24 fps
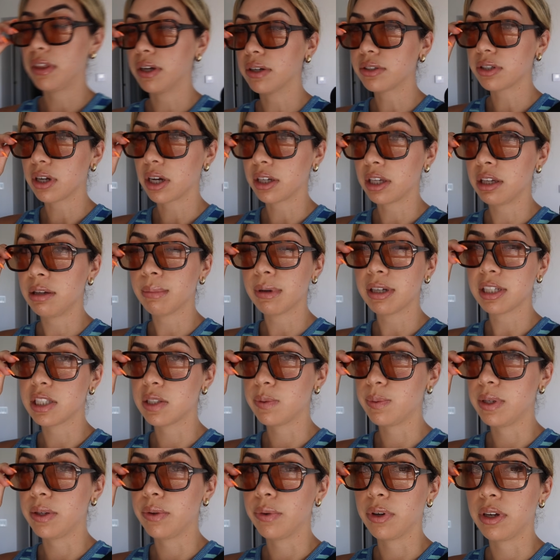They were talking about
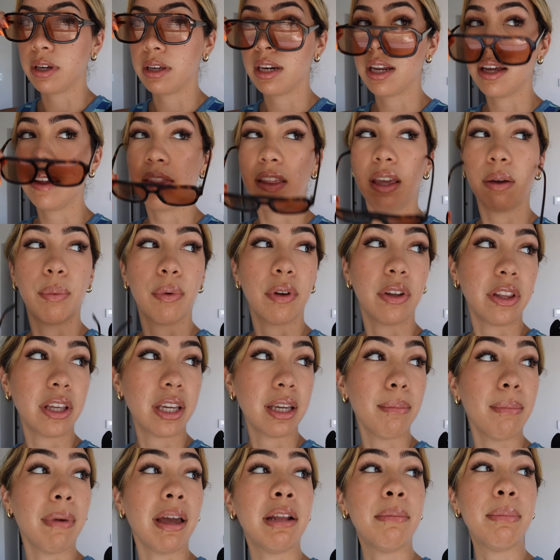Sweetgreen and they
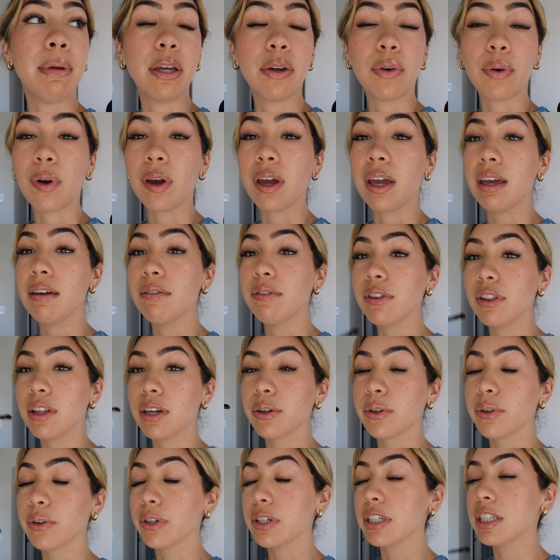really made me crave
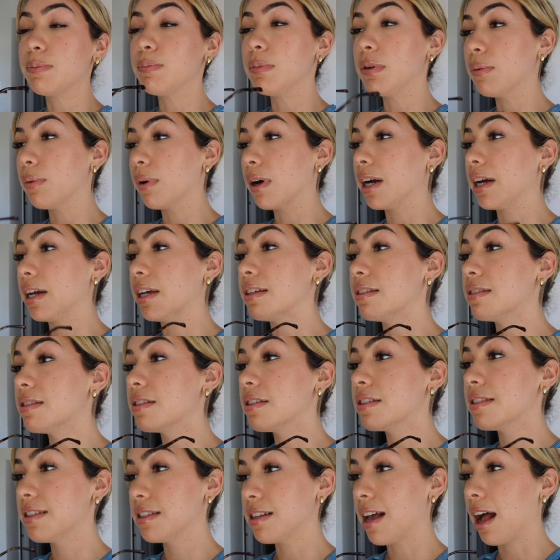their crispy rice
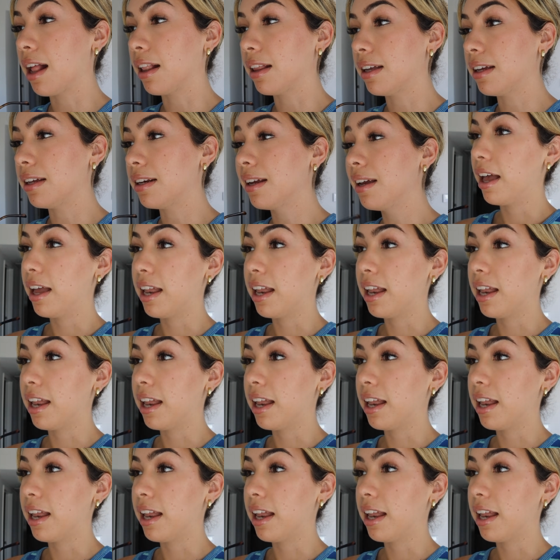salad.